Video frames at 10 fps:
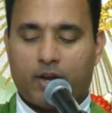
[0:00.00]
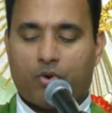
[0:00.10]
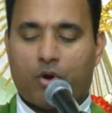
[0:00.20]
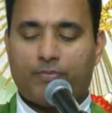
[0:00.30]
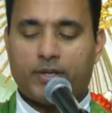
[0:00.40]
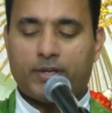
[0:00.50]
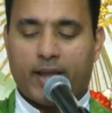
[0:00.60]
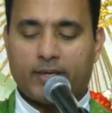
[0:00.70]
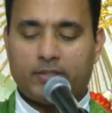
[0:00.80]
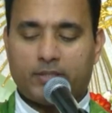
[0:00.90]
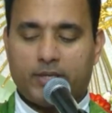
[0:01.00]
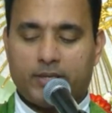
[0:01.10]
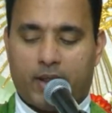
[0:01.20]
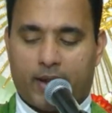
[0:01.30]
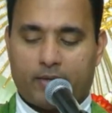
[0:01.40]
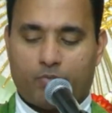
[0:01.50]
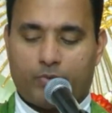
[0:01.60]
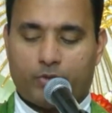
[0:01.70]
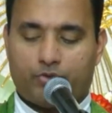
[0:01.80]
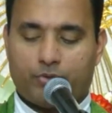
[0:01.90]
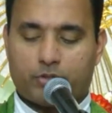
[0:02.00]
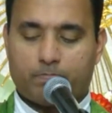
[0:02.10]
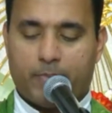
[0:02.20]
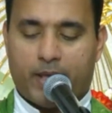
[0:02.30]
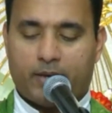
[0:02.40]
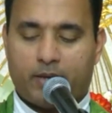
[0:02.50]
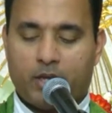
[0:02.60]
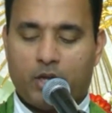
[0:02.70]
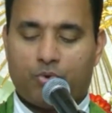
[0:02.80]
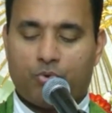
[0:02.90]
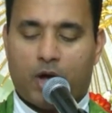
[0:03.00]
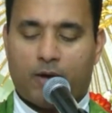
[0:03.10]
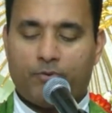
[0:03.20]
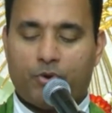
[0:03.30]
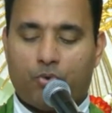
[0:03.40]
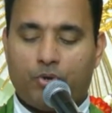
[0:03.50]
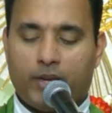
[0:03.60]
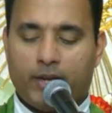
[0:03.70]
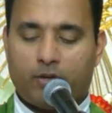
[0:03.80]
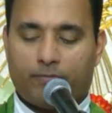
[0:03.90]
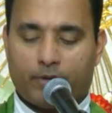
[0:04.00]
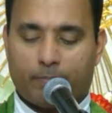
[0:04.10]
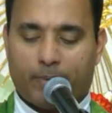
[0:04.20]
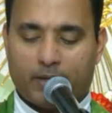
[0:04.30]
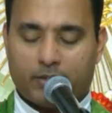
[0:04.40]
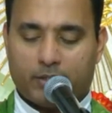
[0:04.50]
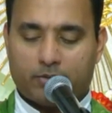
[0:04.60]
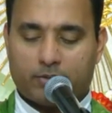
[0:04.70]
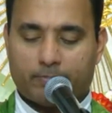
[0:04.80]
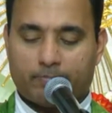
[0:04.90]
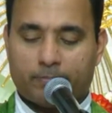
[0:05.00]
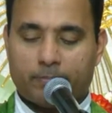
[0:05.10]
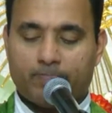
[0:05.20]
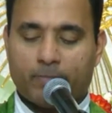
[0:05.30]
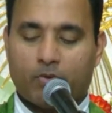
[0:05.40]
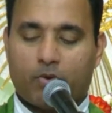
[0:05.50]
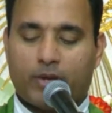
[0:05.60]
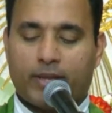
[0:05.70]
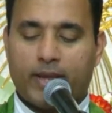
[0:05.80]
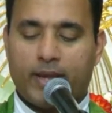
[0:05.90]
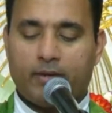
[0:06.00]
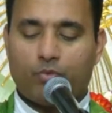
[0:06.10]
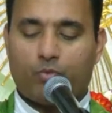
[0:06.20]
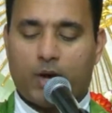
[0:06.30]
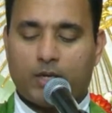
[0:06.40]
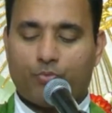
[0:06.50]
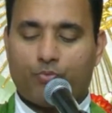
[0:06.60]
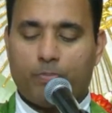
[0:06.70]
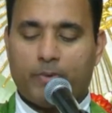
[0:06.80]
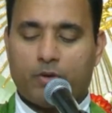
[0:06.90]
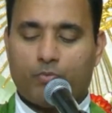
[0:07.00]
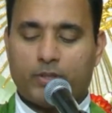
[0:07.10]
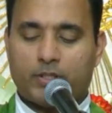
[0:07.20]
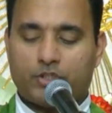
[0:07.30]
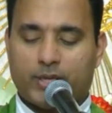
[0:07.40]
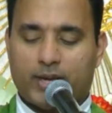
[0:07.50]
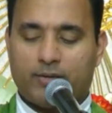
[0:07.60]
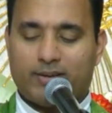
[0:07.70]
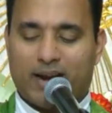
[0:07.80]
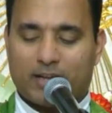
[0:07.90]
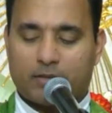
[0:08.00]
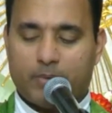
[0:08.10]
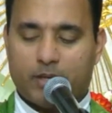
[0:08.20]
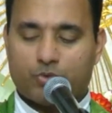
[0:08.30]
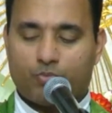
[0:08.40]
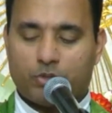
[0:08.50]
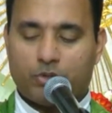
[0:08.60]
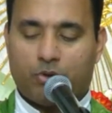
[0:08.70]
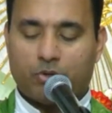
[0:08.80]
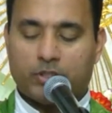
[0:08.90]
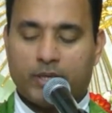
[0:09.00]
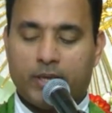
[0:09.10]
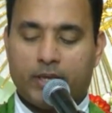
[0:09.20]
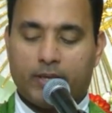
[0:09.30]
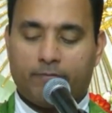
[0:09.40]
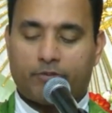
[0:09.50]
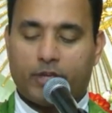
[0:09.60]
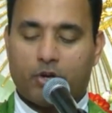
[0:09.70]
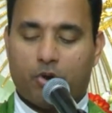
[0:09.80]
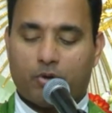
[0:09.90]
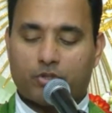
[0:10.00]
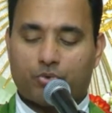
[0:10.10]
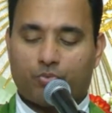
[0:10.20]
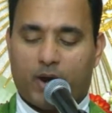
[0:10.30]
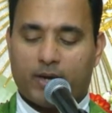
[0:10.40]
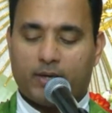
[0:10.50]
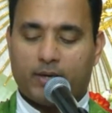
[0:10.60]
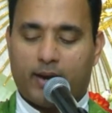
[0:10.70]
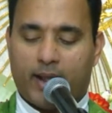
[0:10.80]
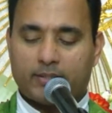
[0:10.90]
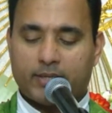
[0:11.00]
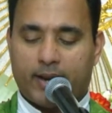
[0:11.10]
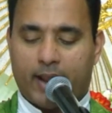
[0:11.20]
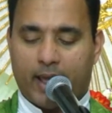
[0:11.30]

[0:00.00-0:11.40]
than over 99 virtuous men who have no need of repentance. Or again, what woman with ten drachmas would not, if she lost one, light